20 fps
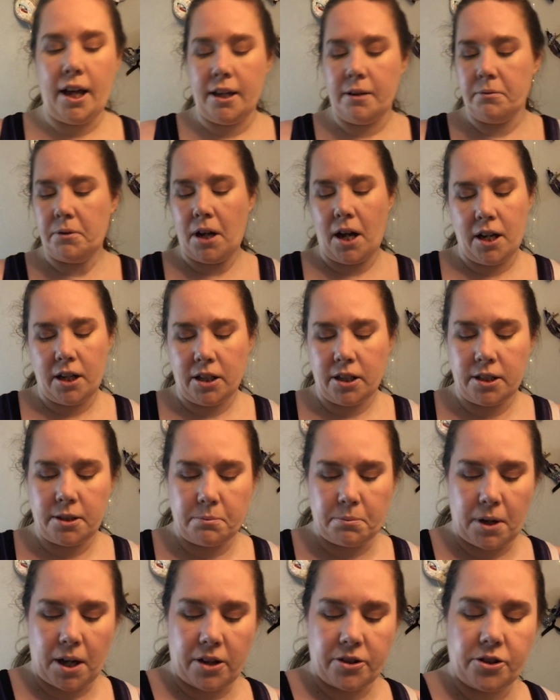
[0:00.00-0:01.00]
I am not
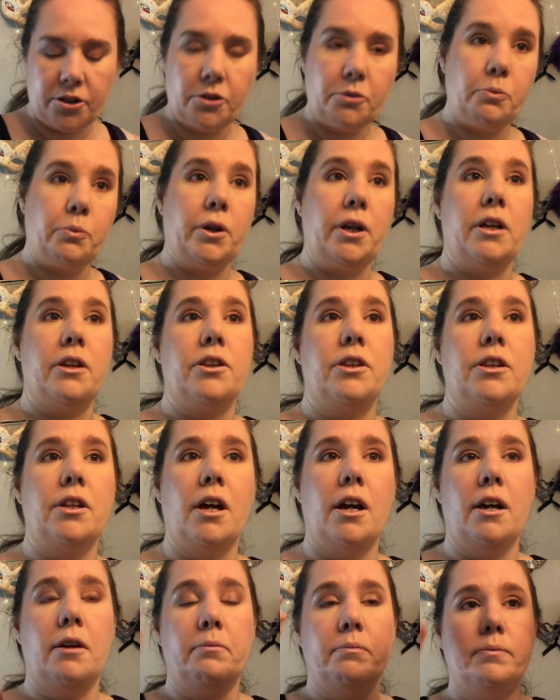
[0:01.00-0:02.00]
gonna bother with
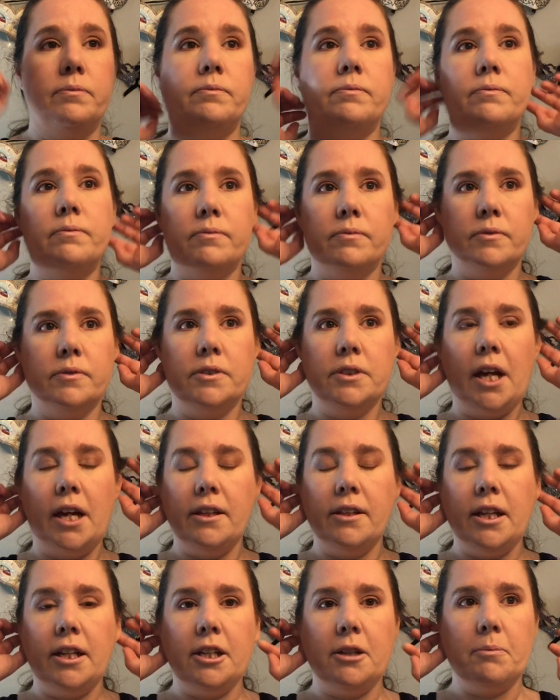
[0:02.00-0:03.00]

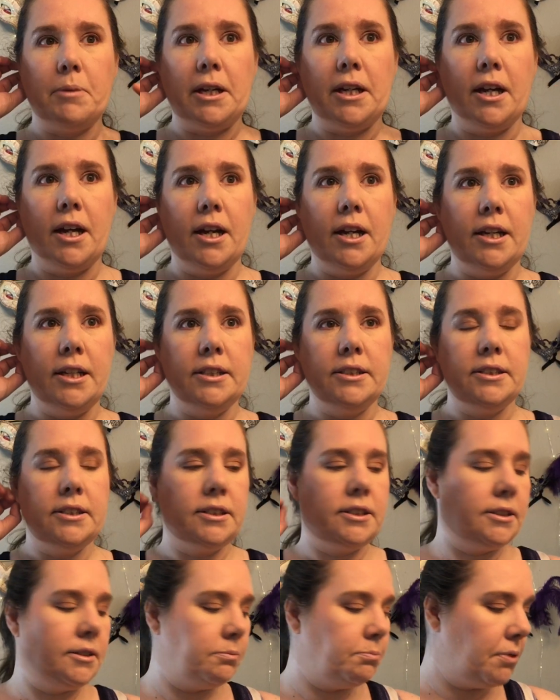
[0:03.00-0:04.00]
tightlining my
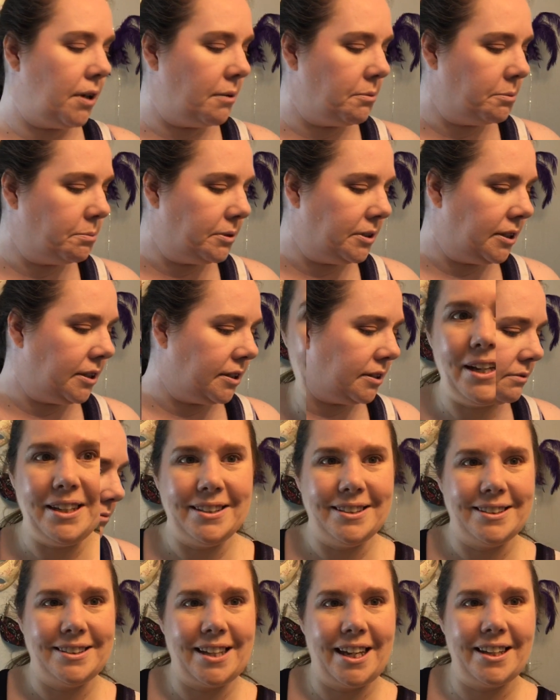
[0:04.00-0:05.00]
eyes. Probably I
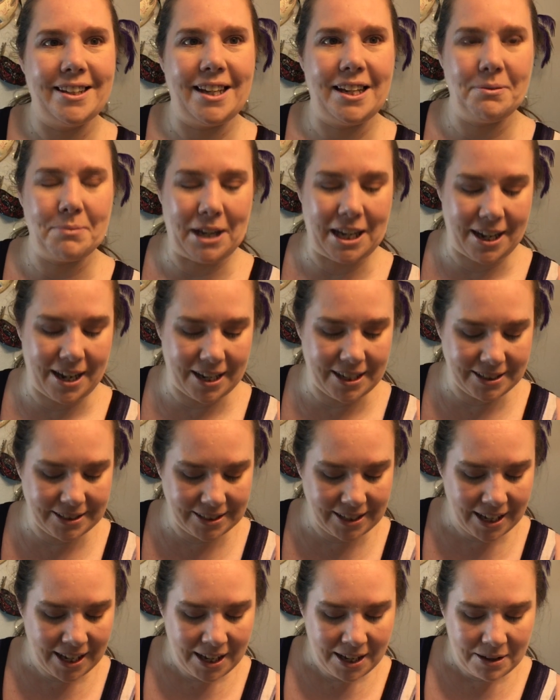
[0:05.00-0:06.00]
want to tightline my
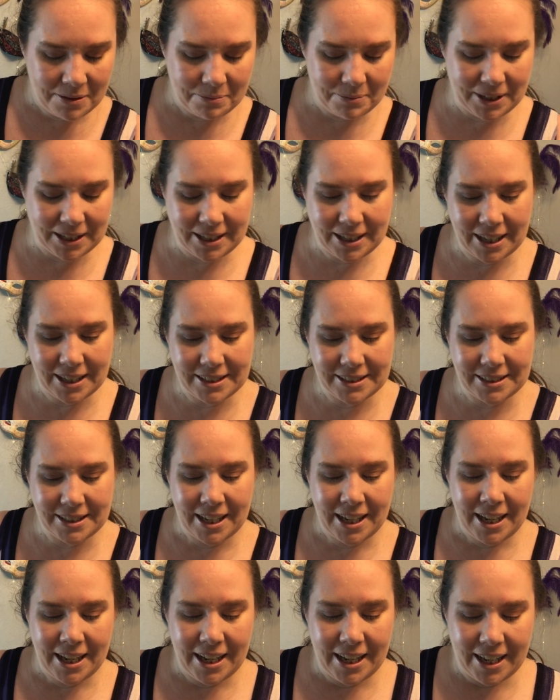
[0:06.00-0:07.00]
eyes because
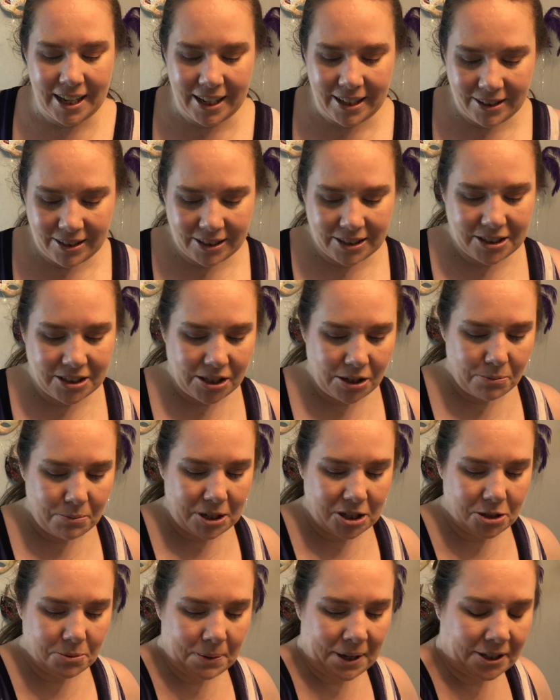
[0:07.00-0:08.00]
it looks so
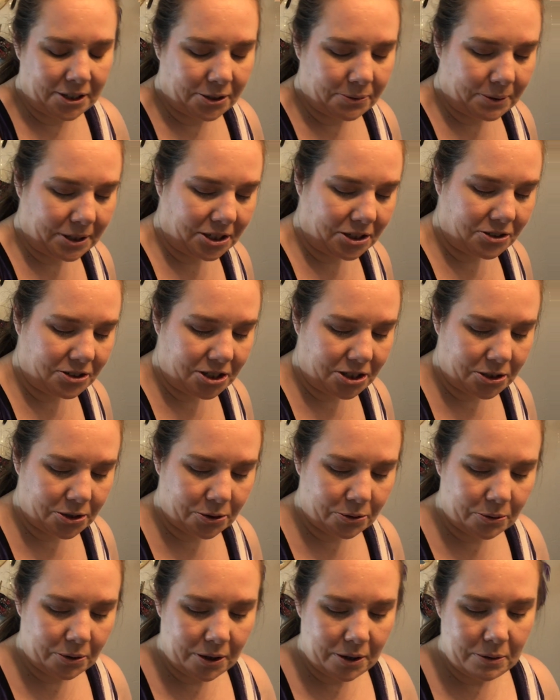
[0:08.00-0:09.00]
much better when you
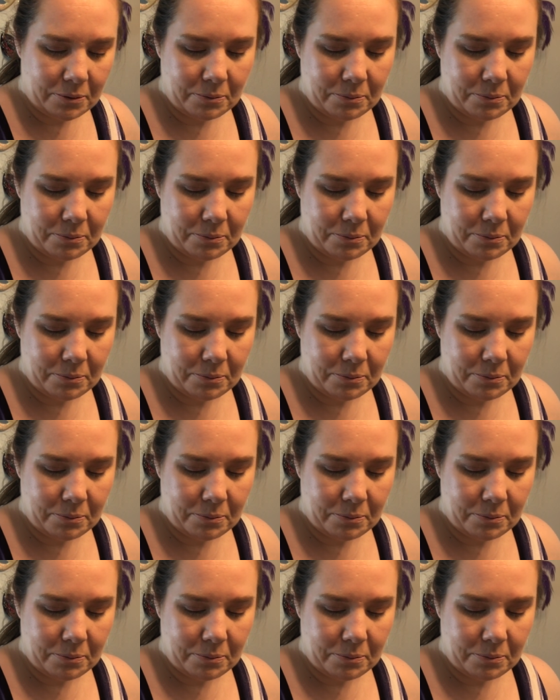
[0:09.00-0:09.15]
do.